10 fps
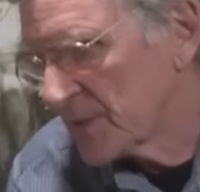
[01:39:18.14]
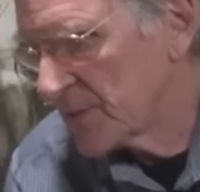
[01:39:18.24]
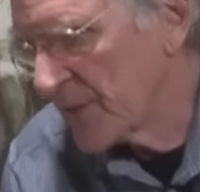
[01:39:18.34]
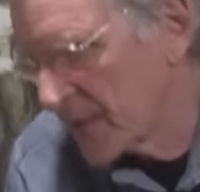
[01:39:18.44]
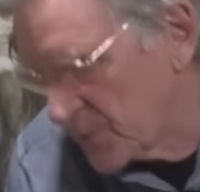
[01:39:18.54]

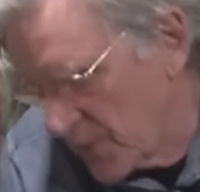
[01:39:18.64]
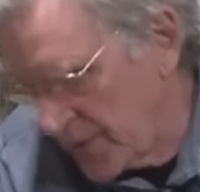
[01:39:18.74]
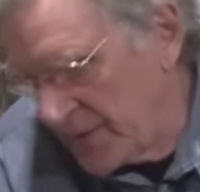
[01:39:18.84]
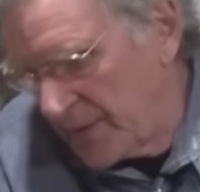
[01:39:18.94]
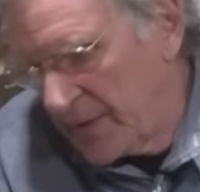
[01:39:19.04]
that's one
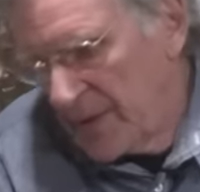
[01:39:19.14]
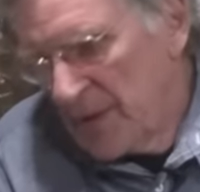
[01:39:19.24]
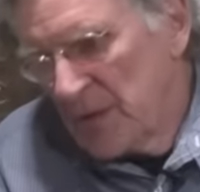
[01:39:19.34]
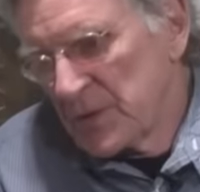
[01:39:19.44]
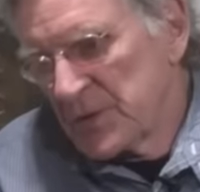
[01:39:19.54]
thing.
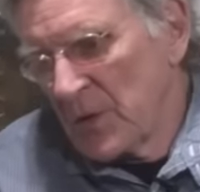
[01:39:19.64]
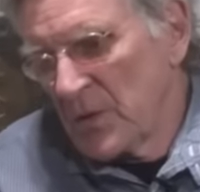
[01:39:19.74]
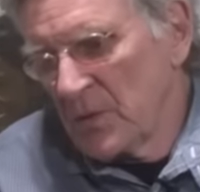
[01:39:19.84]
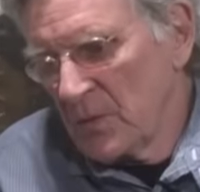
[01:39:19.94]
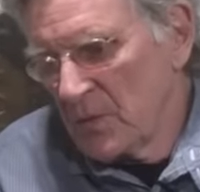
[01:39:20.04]

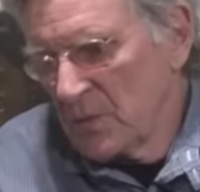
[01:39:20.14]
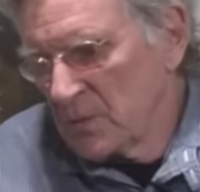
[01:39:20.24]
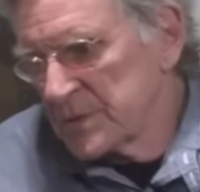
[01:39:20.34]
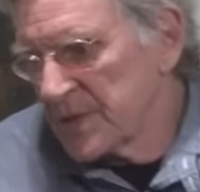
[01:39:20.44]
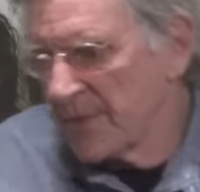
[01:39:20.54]
So
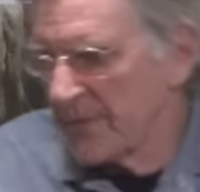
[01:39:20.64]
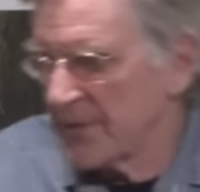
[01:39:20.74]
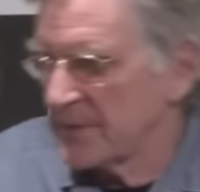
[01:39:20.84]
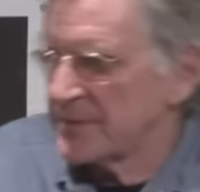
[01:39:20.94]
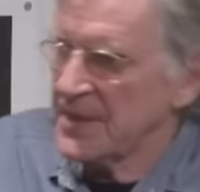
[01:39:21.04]
some of the a